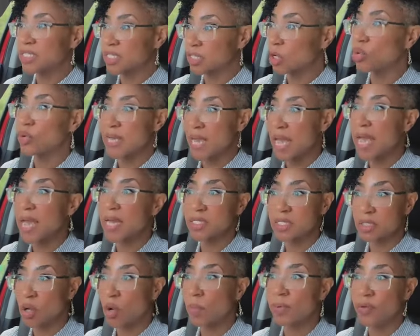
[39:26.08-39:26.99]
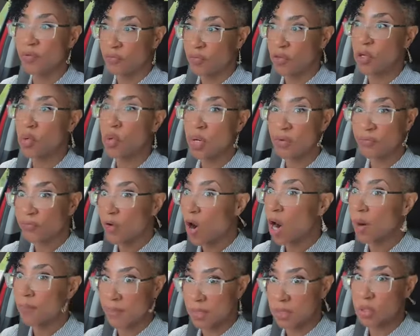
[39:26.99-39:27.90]
And so, yeah, it's going to be few
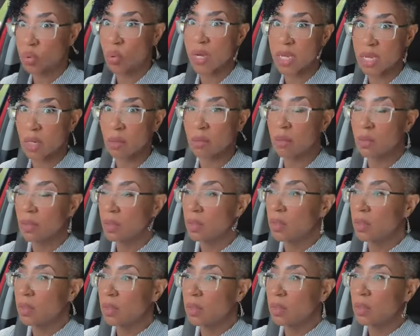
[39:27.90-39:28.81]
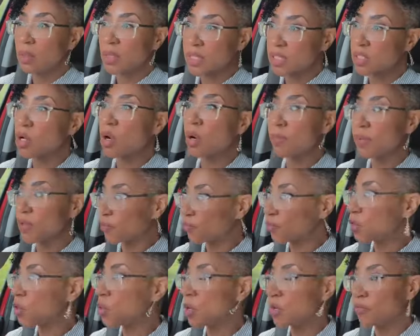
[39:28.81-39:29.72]
and far between. It's going to
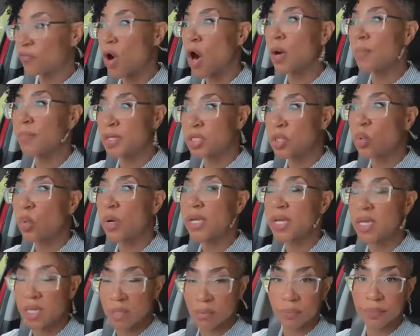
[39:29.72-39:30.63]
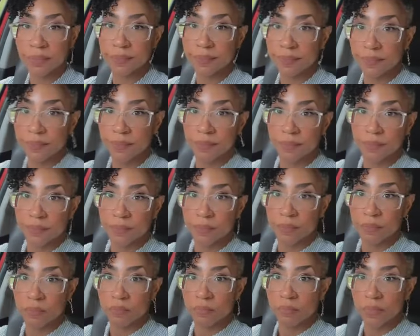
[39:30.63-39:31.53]
be few and far between.
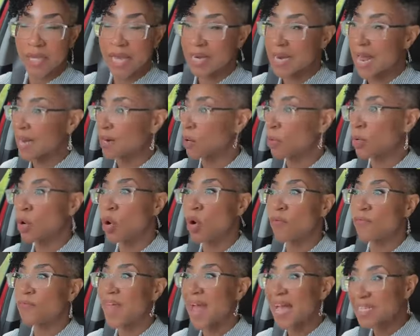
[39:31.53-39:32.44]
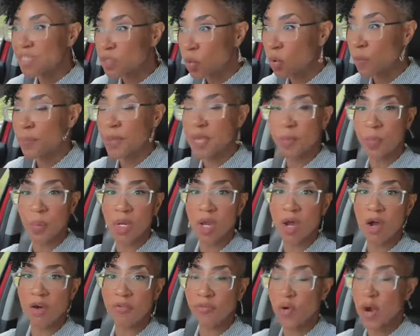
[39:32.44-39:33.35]
And I don't know if that's what
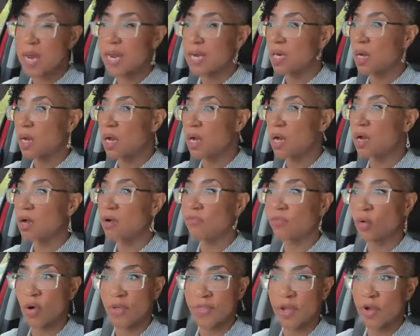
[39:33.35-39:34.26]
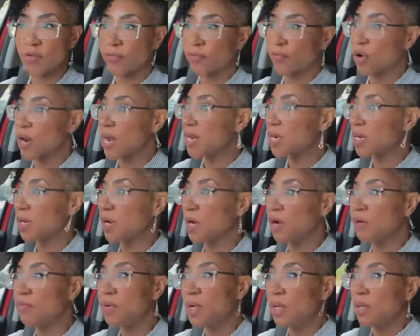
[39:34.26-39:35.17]
people are afraid of or they're
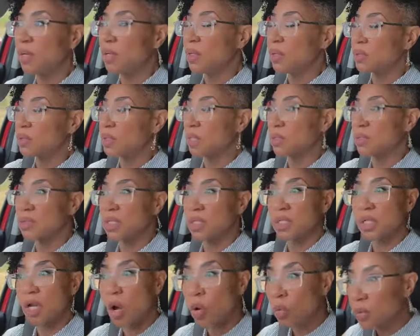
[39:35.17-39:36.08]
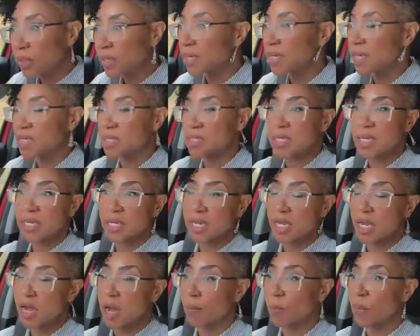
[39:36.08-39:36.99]
afraid of the, the loneliness
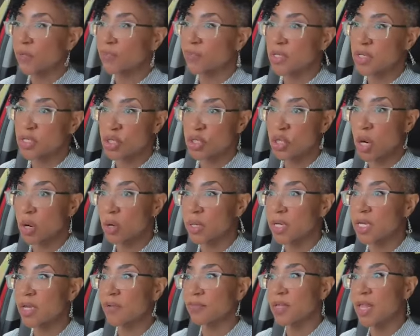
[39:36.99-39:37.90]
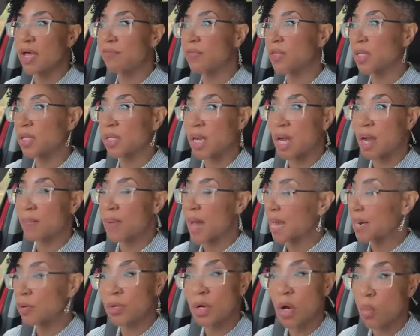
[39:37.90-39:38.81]
that can come with this journey of leveling
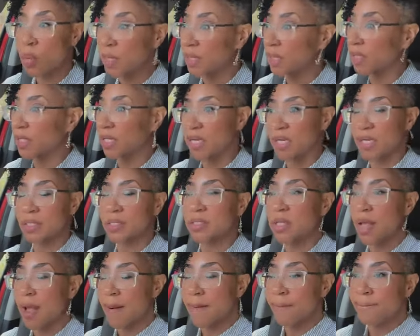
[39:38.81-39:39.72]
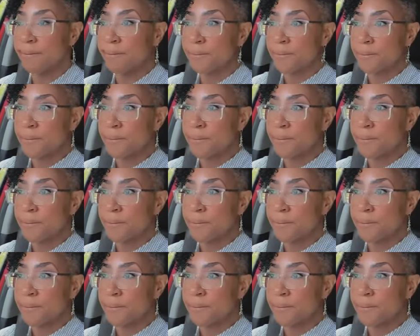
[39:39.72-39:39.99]
up. I don't know what it is.